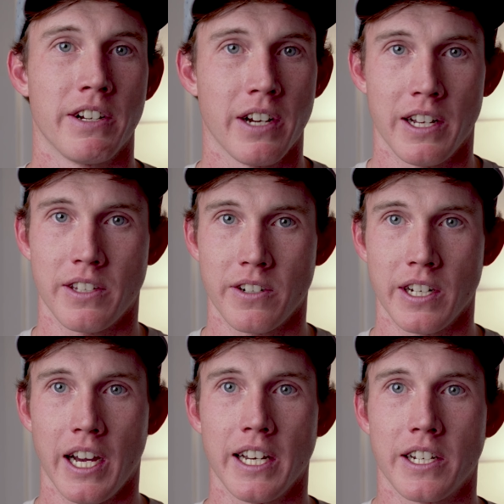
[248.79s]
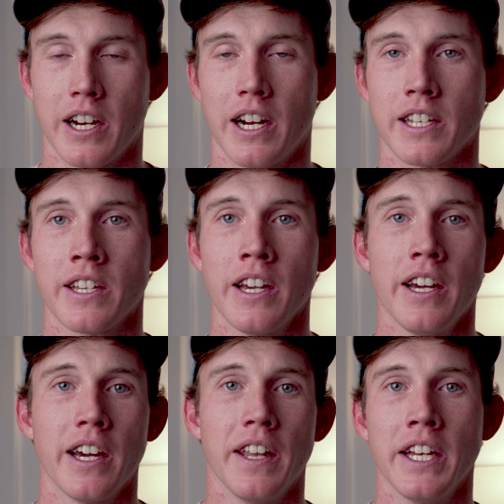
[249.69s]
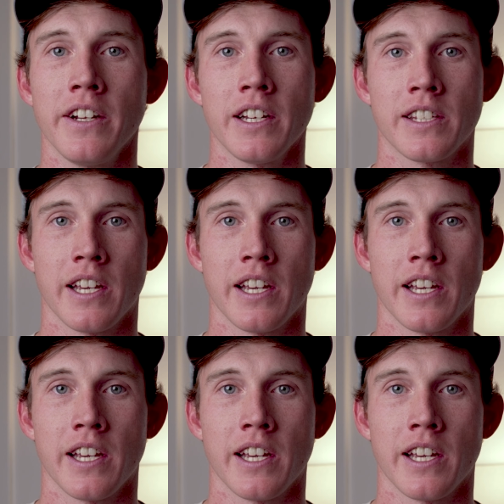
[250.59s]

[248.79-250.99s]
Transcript: shots, your tight shots, and then you can